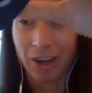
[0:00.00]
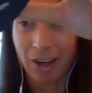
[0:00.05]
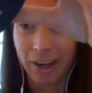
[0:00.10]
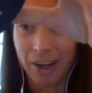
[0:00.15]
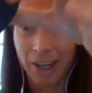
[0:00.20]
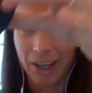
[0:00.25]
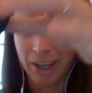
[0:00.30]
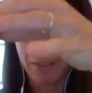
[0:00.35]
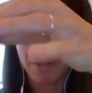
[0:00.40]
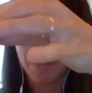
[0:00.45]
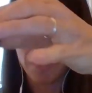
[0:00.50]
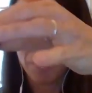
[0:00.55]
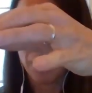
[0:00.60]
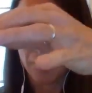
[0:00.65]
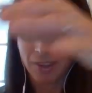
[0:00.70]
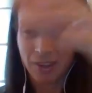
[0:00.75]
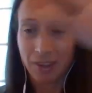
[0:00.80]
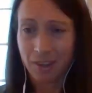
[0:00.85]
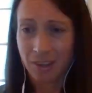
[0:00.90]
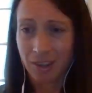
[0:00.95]
on it.
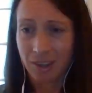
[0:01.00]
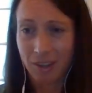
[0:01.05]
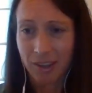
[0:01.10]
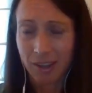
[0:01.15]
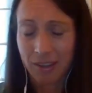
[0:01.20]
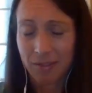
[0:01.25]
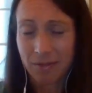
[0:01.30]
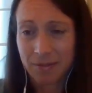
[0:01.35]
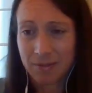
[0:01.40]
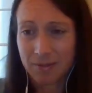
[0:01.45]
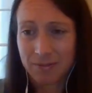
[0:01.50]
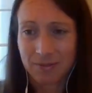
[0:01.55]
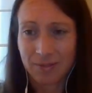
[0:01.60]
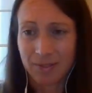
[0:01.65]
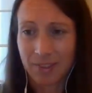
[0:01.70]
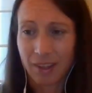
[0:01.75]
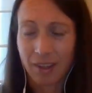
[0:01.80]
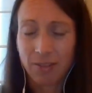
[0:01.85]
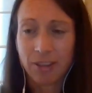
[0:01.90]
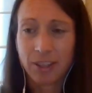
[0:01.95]

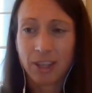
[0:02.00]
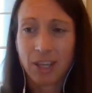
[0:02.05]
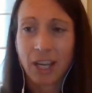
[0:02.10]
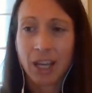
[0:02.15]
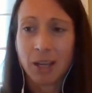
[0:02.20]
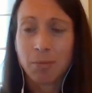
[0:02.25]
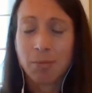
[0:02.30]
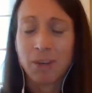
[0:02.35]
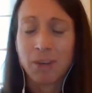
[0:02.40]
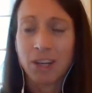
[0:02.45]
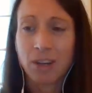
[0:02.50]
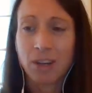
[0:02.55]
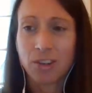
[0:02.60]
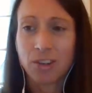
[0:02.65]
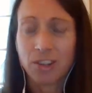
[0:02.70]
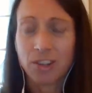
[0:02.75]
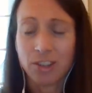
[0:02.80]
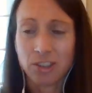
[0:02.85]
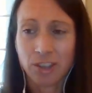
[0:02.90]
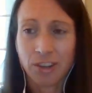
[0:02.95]
If it came down
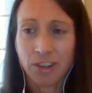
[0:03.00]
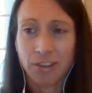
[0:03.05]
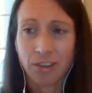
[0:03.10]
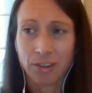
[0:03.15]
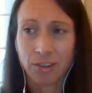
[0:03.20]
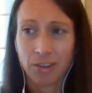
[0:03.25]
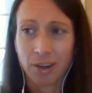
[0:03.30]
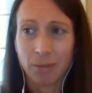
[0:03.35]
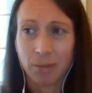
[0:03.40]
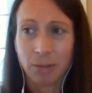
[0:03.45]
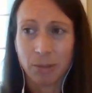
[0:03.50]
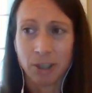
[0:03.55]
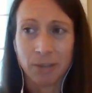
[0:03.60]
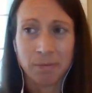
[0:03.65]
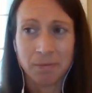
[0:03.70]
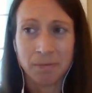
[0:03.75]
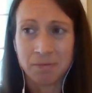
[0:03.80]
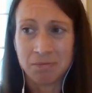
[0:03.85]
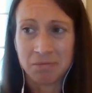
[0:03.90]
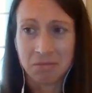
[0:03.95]
to just the
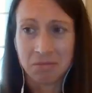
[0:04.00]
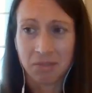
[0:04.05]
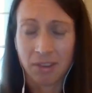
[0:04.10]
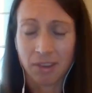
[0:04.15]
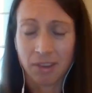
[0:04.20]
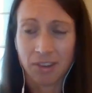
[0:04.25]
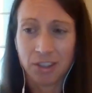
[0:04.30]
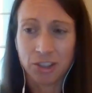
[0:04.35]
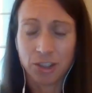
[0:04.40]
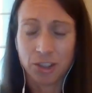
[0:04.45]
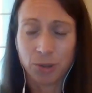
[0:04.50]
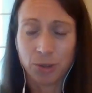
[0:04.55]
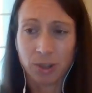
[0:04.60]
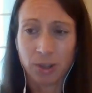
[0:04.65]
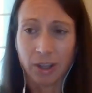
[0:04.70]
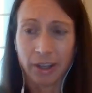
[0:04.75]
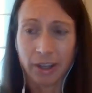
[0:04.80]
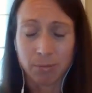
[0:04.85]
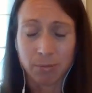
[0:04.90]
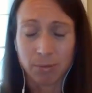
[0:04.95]
rubber, this shoe
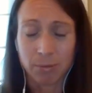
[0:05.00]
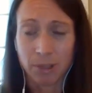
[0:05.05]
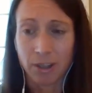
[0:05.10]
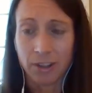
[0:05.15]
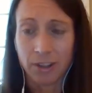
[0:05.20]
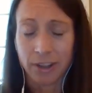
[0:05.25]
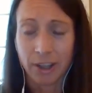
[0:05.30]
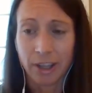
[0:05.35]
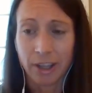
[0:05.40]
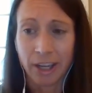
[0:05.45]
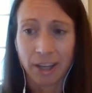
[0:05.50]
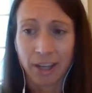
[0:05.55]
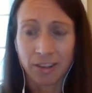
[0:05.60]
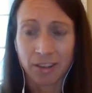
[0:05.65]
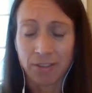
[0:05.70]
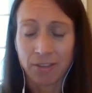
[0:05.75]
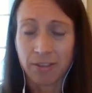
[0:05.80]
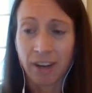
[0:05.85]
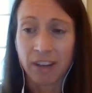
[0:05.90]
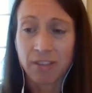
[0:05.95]
would probably
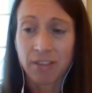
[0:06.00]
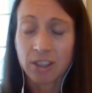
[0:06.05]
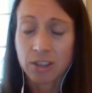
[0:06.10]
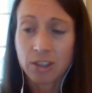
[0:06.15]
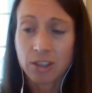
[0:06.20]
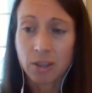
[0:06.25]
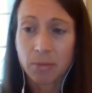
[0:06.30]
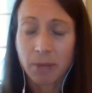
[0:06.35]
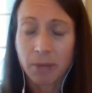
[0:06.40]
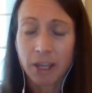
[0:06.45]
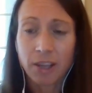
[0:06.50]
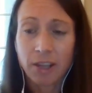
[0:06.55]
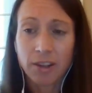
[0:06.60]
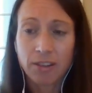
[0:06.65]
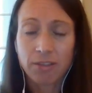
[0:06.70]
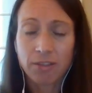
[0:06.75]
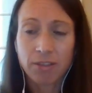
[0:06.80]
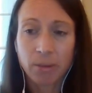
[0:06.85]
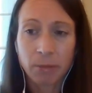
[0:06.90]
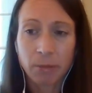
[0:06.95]
last 500
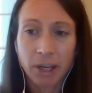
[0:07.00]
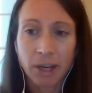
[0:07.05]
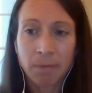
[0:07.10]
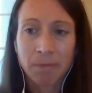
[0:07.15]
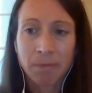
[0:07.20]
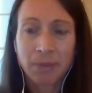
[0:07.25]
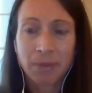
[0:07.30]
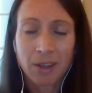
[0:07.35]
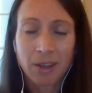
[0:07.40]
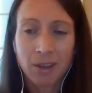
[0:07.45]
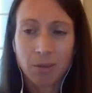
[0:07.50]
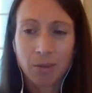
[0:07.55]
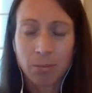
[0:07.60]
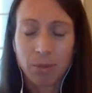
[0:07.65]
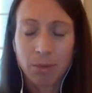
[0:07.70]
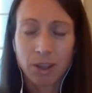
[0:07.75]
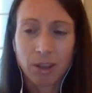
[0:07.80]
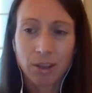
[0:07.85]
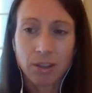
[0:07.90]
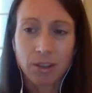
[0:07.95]
miles for me,
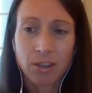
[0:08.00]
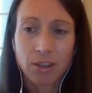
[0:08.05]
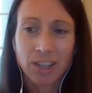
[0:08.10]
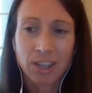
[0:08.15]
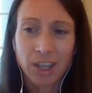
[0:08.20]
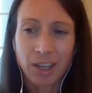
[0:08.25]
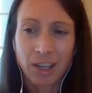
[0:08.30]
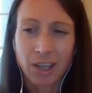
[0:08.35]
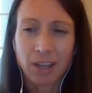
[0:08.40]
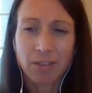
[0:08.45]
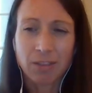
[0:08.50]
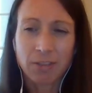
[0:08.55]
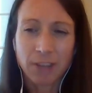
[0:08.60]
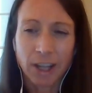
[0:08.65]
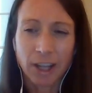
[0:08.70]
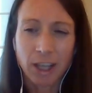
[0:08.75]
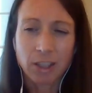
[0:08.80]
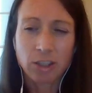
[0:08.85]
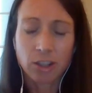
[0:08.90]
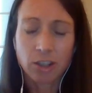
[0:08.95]
but the DNA
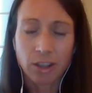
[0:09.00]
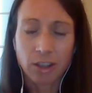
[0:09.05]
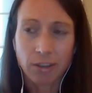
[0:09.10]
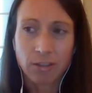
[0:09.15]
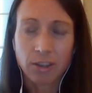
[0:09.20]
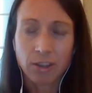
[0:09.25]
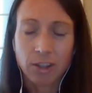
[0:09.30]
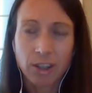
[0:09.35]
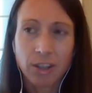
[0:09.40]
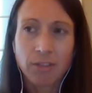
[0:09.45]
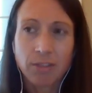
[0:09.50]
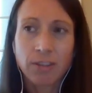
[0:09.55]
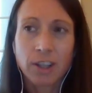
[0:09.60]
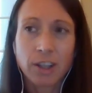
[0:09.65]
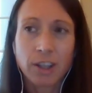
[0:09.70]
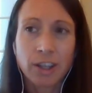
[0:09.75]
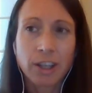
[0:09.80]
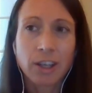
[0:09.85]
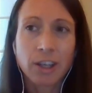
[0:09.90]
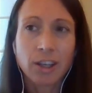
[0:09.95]
flash definitely felt
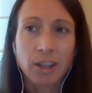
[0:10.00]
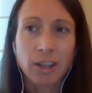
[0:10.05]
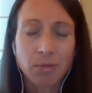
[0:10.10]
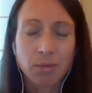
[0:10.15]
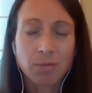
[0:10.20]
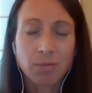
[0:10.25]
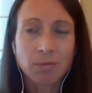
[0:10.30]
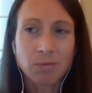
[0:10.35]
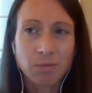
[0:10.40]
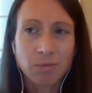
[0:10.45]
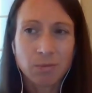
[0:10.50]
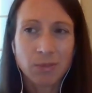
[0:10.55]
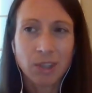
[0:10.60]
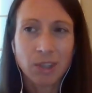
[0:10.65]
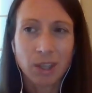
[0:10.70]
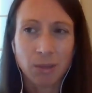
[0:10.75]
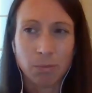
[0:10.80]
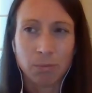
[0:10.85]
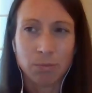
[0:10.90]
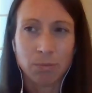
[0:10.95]
like it
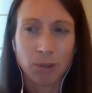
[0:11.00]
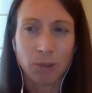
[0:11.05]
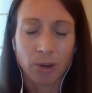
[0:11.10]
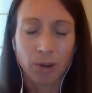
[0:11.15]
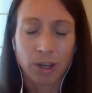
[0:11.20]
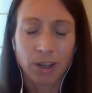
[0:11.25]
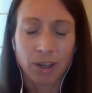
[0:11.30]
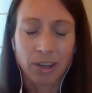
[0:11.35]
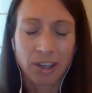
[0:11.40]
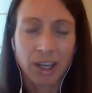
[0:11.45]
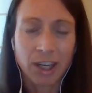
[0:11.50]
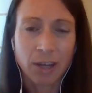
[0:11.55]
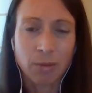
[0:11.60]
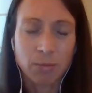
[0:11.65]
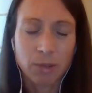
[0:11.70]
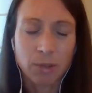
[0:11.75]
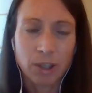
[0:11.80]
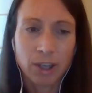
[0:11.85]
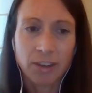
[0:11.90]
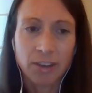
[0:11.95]
had broken down
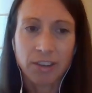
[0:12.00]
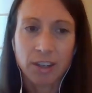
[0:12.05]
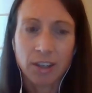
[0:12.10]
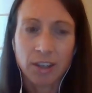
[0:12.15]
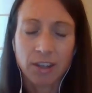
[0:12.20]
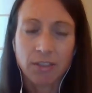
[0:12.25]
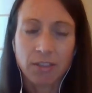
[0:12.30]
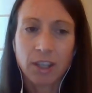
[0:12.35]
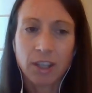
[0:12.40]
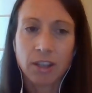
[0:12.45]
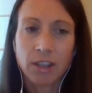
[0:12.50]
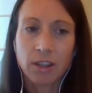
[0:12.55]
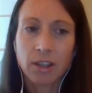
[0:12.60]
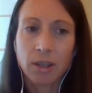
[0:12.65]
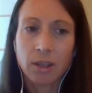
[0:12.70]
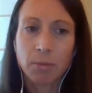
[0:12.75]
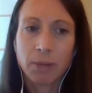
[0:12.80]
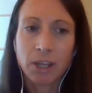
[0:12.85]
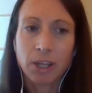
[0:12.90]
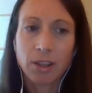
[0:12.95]
pretty
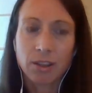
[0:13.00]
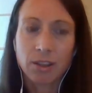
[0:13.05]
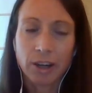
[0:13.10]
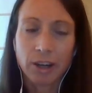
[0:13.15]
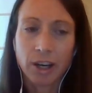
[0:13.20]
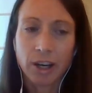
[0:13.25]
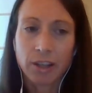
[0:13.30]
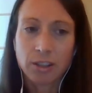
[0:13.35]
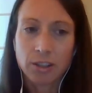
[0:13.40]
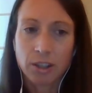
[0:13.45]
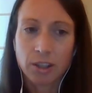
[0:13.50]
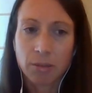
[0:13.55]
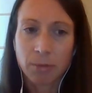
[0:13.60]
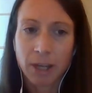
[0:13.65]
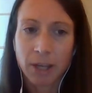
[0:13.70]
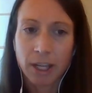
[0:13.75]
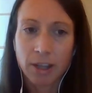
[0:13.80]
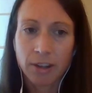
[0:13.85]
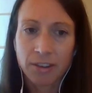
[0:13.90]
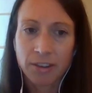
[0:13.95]
significantly by 300
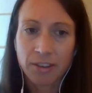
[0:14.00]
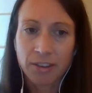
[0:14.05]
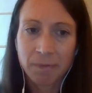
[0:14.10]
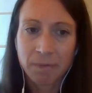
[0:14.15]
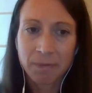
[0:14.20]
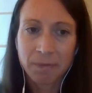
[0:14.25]
miles.